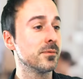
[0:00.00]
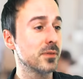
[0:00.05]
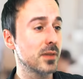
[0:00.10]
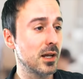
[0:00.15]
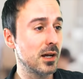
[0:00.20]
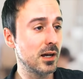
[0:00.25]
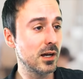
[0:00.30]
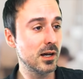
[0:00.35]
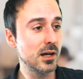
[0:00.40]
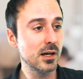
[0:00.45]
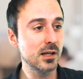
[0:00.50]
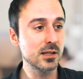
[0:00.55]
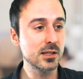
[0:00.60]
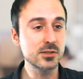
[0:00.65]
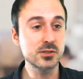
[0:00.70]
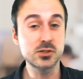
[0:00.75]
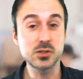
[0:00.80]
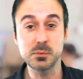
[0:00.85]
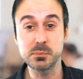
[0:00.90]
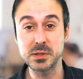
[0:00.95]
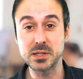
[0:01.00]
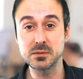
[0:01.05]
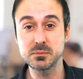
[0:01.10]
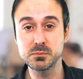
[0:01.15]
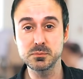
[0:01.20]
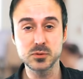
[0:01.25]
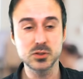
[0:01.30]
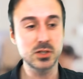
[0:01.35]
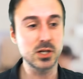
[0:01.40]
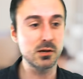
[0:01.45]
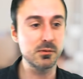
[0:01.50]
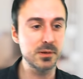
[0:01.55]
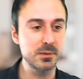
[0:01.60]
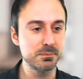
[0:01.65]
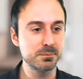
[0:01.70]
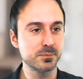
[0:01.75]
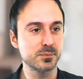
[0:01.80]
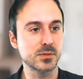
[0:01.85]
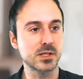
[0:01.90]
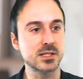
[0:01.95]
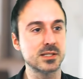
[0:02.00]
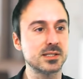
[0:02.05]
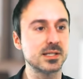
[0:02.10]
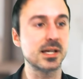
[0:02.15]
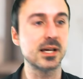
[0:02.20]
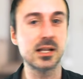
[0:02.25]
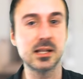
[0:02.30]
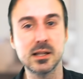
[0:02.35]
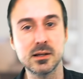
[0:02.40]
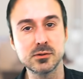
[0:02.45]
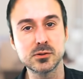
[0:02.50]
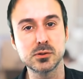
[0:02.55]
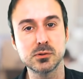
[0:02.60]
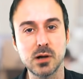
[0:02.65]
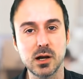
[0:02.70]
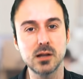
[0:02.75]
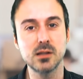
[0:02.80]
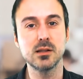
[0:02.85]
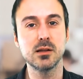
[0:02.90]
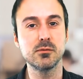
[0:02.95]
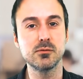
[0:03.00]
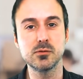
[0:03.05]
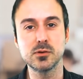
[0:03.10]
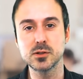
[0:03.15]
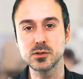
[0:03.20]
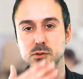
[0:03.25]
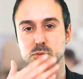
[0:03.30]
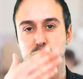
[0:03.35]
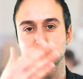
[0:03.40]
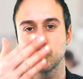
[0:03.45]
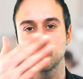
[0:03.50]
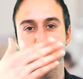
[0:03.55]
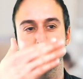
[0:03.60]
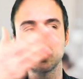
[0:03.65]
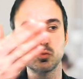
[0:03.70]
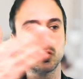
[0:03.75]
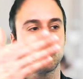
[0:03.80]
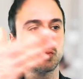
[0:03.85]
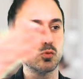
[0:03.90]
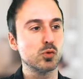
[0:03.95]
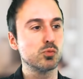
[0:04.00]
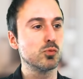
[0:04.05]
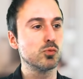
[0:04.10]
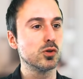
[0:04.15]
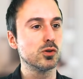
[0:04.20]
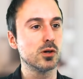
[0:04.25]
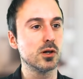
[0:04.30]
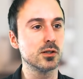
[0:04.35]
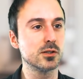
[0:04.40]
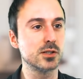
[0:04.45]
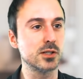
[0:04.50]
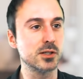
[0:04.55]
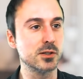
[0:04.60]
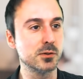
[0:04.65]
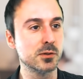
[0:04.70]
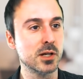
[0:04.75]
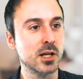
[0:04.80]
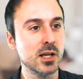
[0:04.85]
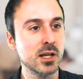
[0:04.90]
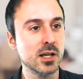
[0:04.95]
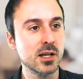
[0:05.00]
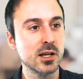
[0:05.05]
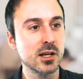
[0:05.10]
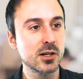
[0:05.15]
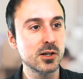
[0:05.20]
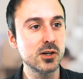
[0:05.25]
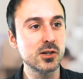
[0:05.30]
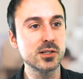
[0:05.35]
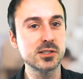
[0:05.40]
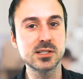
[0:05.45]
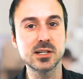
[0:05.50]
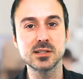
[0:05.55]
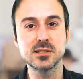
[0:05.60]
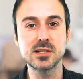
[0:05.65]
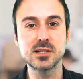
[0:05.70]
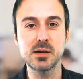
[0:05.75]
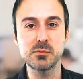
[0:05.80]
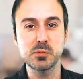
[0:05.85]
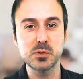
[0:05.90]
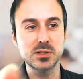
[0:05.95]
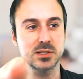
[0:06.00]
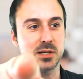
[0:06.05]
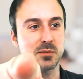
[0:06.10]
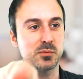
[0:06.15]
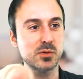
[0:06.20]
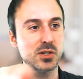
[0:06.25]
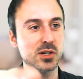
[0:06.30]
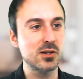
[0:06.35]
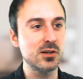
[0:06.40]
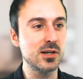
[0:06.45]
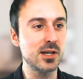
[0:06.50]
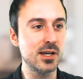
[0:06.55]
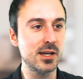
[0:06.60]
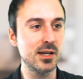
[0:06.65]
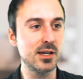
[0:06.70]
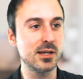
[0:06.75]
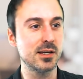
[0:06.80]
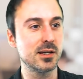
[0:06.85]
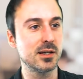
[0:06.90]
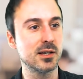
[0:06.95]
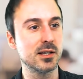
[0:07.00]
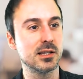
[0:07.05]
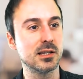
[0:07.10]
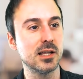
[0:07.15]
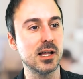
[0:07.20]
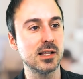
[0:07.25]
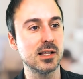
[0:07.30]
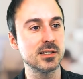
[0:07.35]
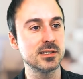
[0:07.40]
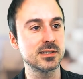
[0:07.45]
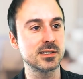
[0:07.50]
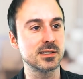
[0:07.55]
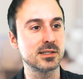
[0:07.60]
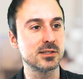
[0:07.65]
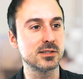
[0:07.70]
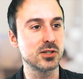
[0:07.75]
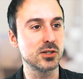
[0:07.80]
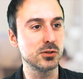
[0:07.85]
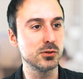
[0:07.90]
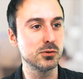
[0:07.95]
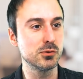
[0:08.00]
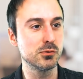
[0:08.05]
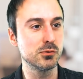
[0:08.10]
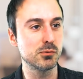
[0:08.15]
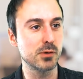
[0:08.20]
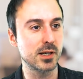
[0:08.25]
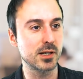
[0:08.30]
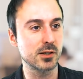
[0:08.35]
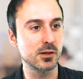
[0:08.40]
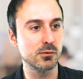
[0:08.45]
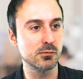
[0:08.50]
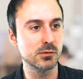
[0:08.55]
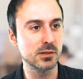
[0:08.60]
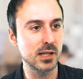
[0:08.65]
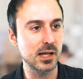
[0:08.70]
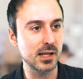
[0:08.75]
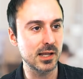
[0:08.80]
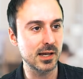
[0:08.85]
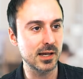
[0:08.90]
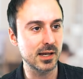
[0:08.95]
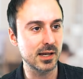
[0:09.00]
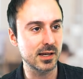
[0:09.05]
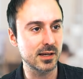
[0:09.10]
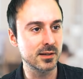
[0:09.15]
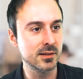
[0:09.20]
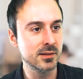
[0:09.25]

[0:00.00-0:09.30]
Uh, let's jump in, shall we? Let's say hello to our loved ones. Mm, all to you. Gertie's on top. What's up, Gertie? Lale's in two. Way to go, Lale.